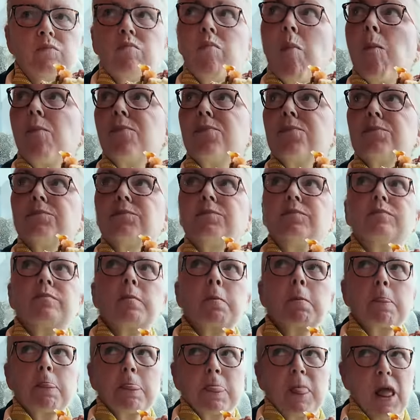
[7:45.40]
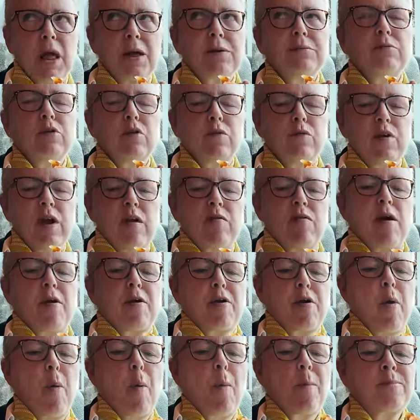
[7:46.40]
Okay, Lovely,
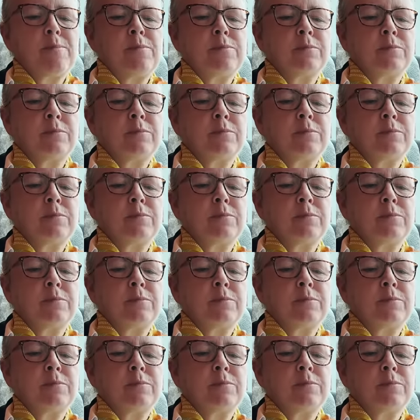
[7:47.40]
thank you.